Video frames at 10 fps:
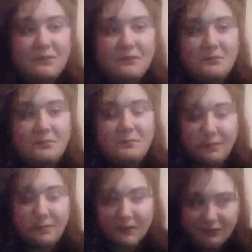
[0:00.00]

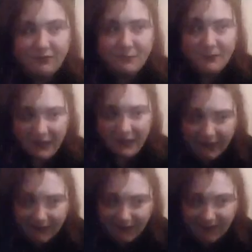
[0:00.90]
But for me,
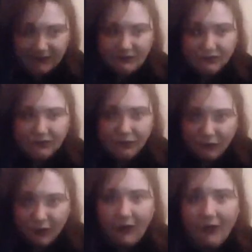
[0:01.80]
the
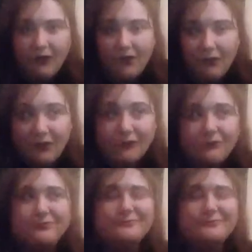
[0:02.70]
thought of